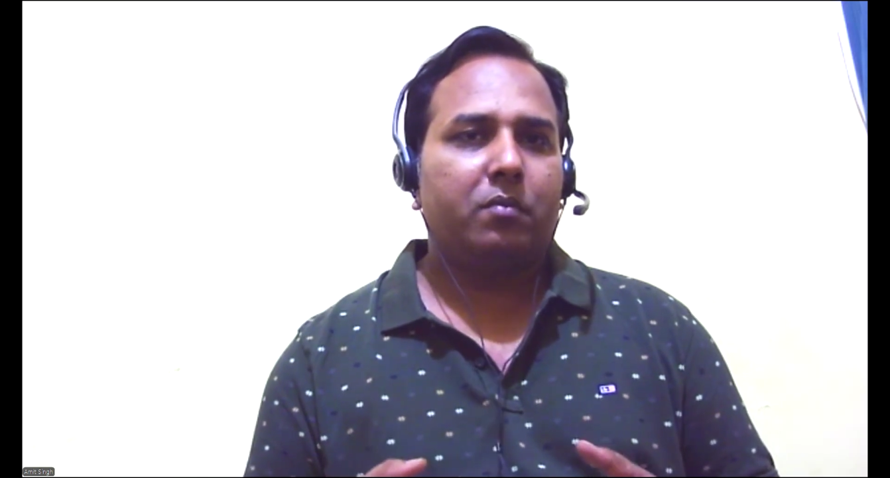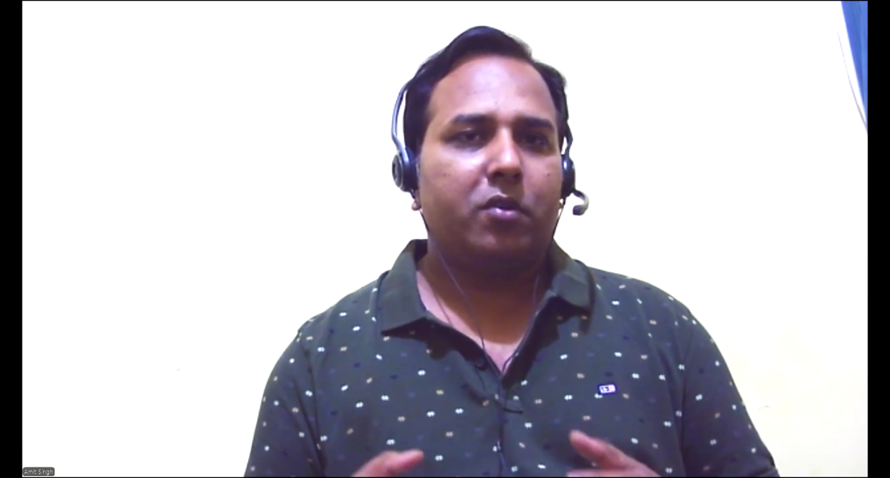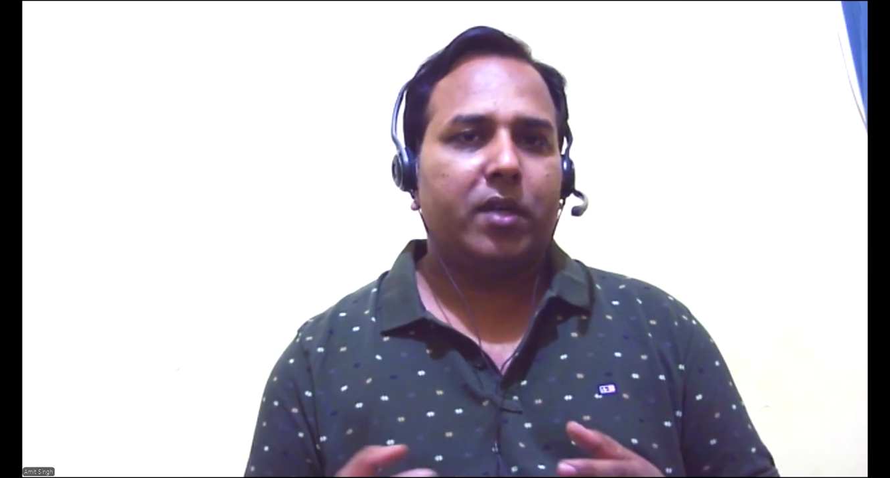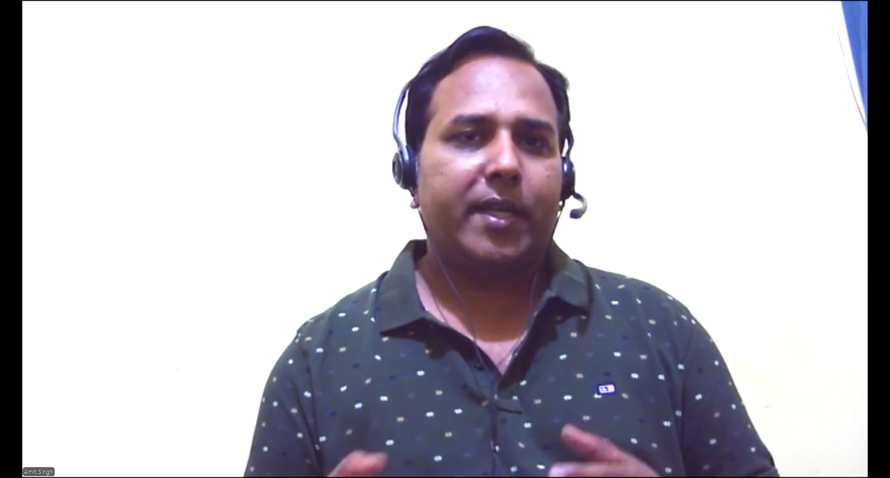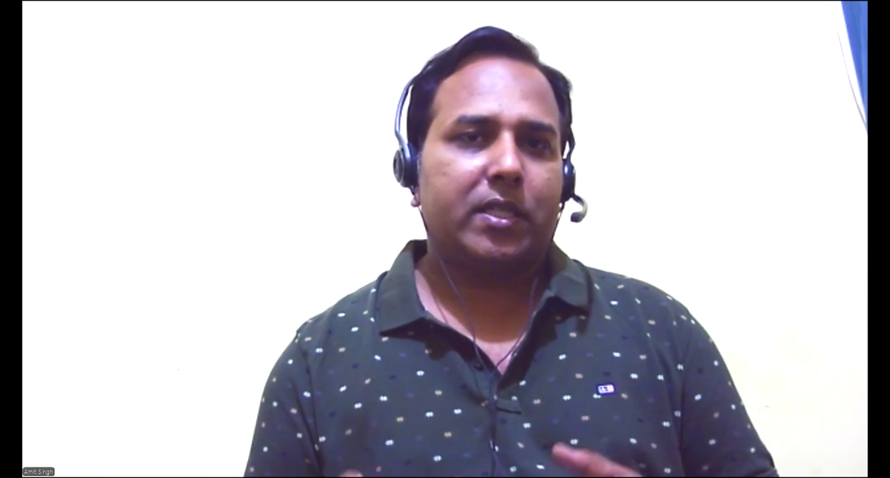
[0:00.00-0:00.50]

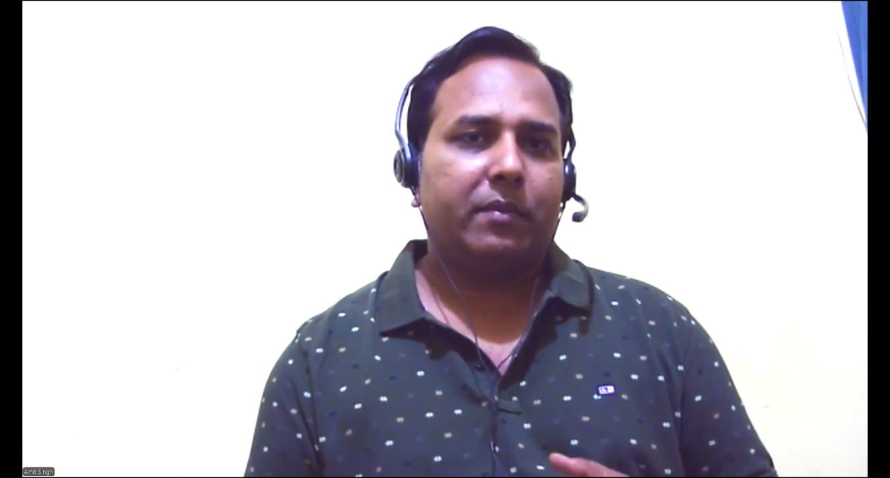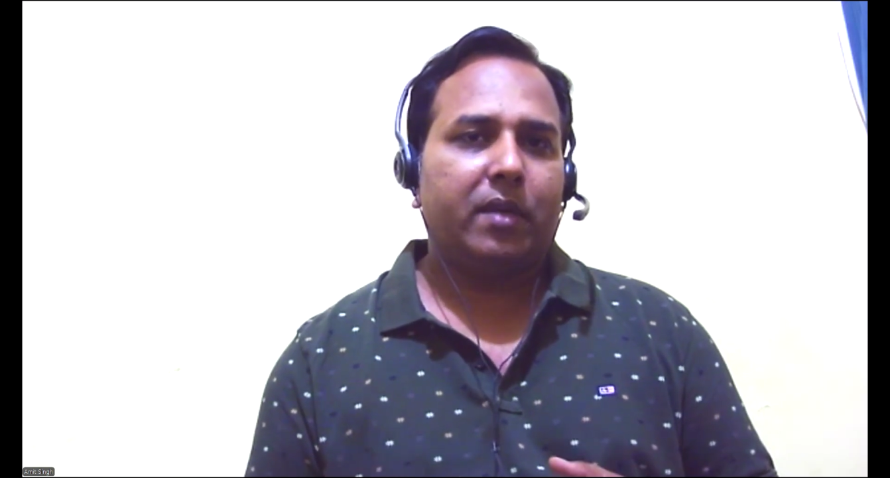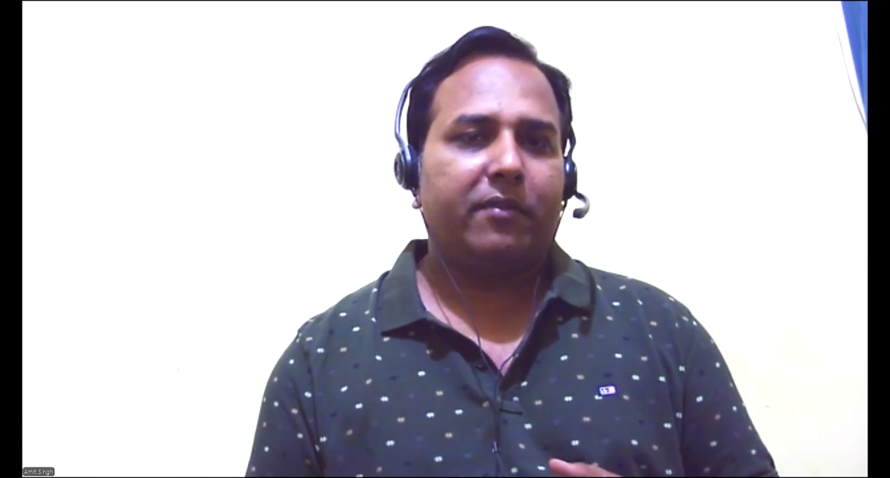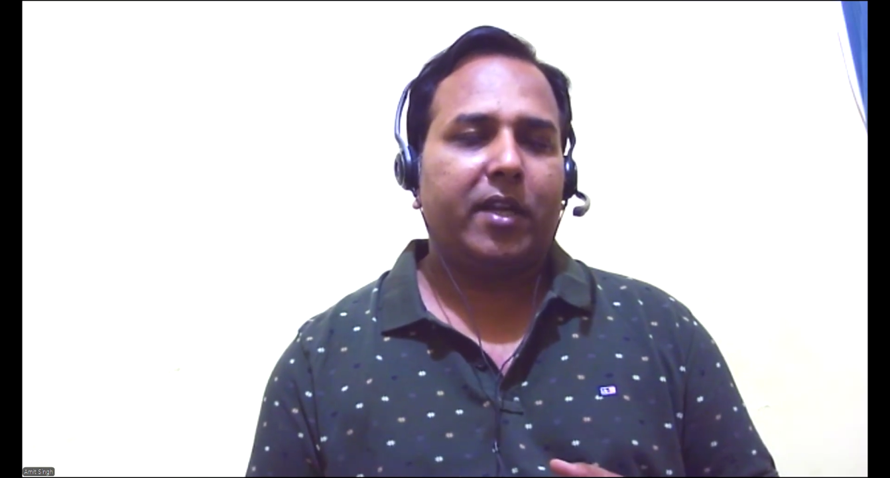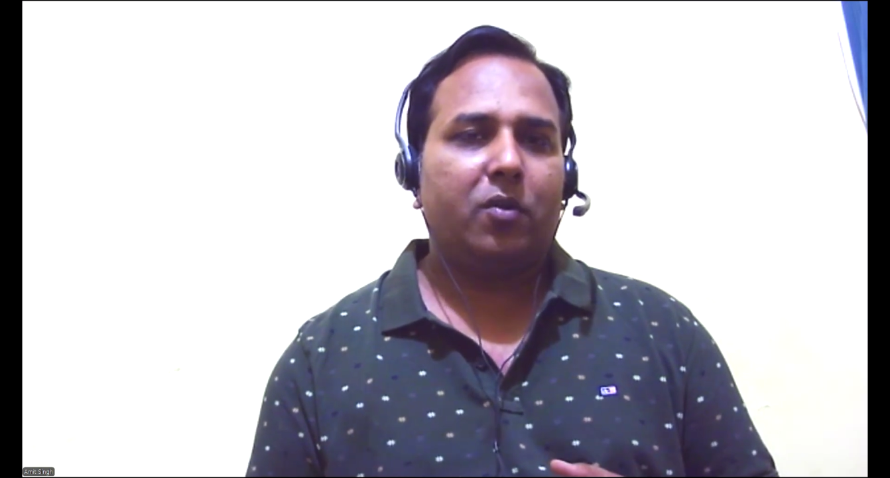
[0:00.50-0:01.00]

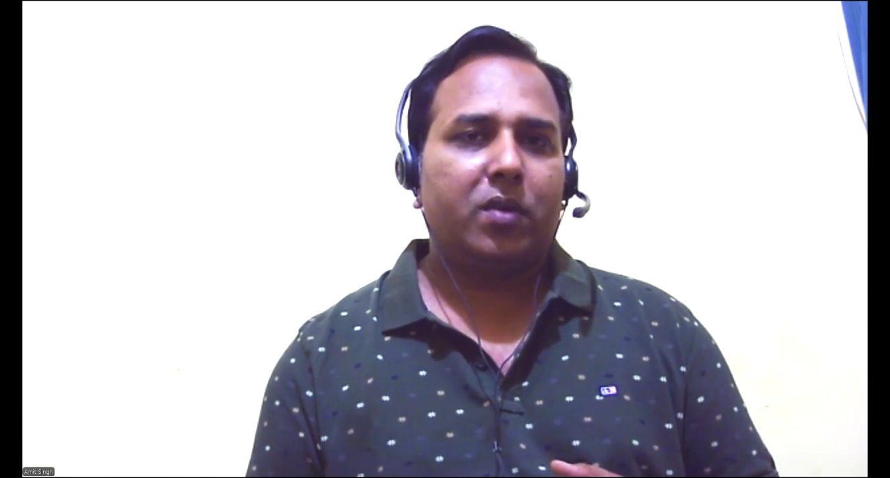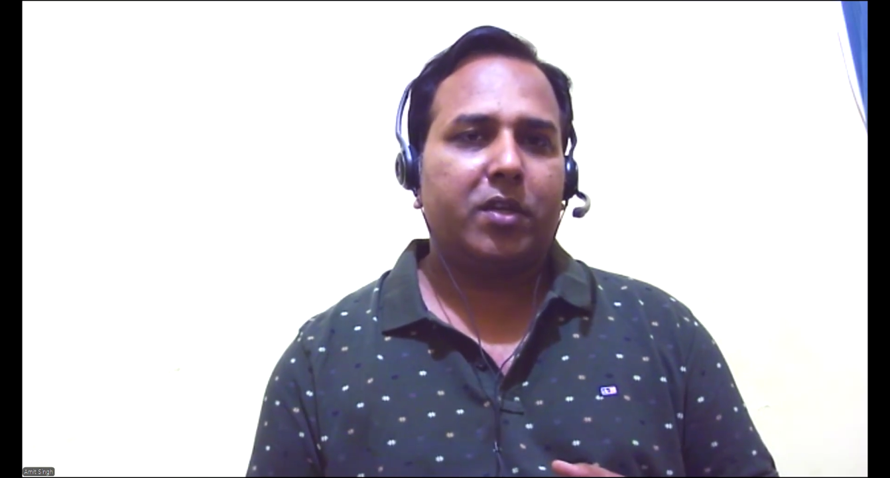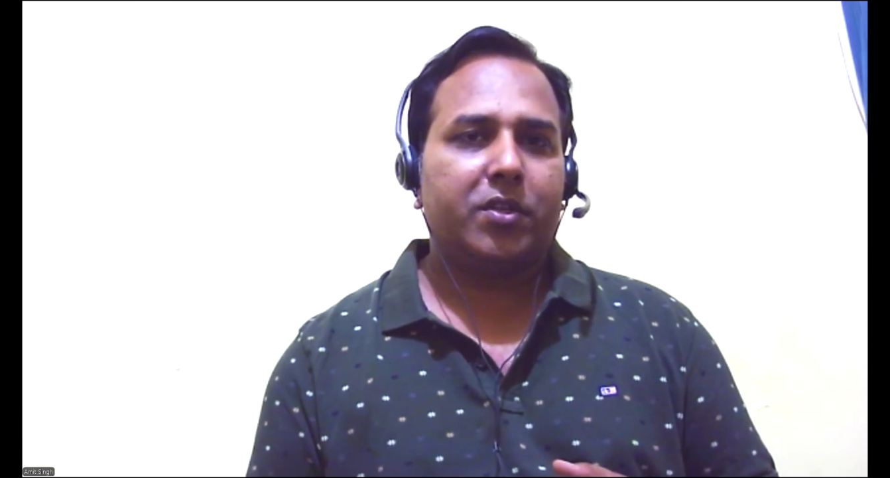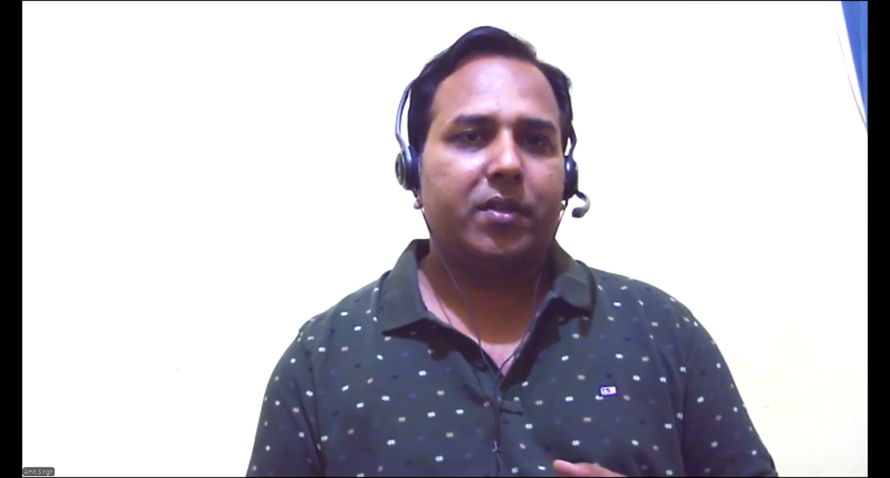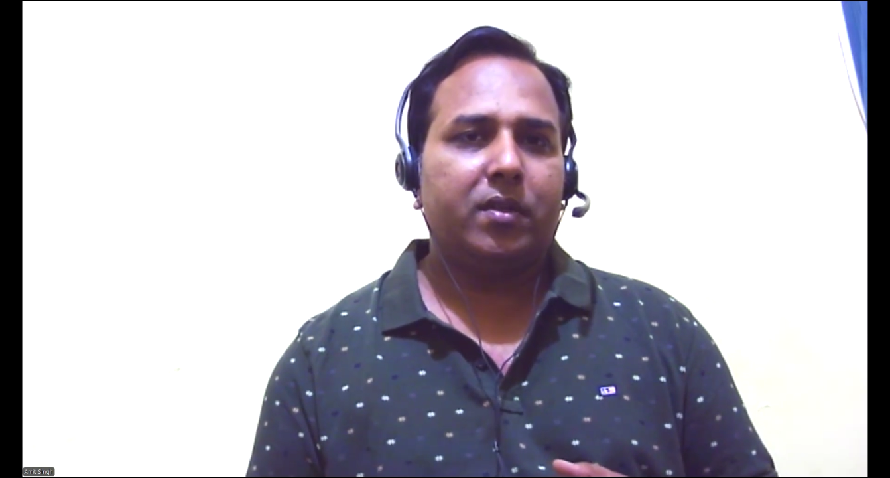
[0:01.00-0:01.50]
pom.xml file
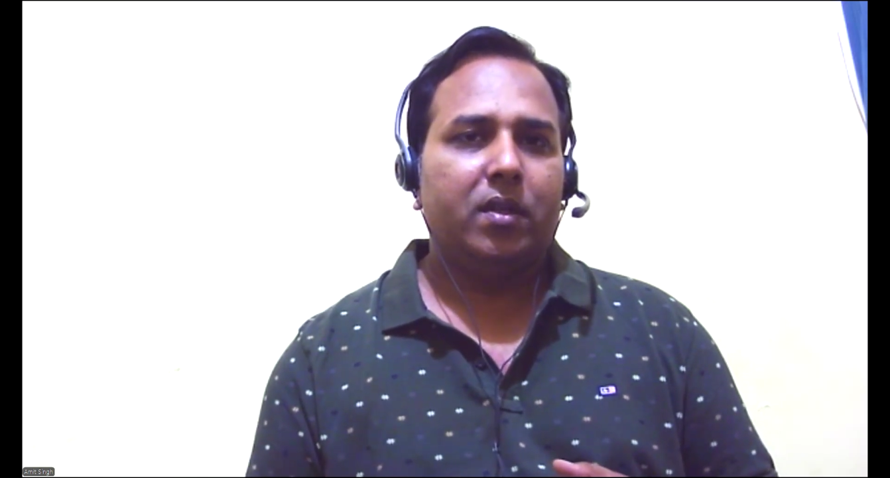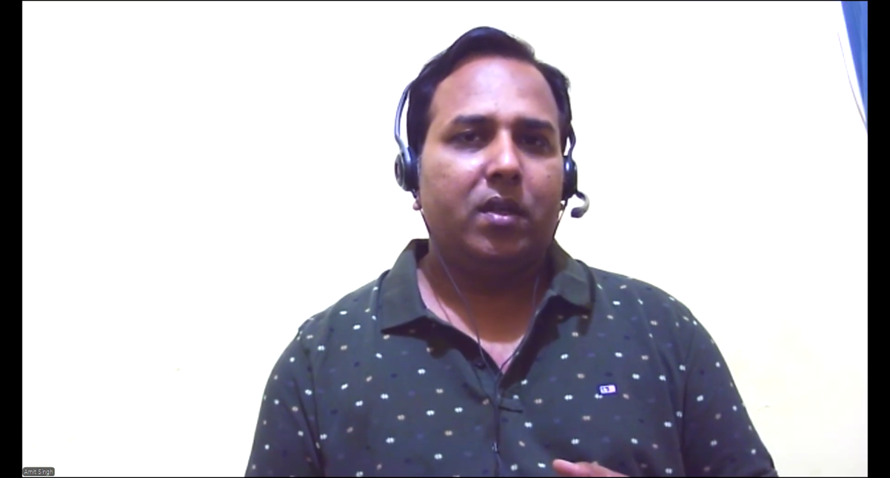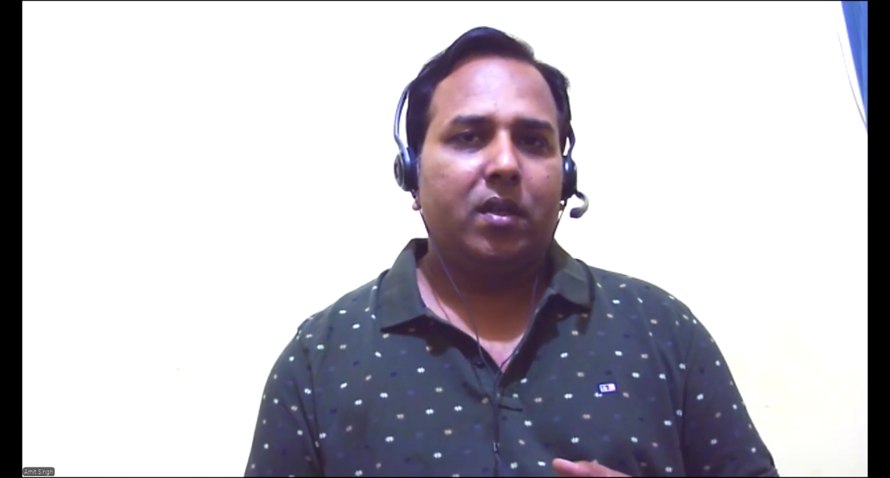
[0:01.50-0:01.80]
location,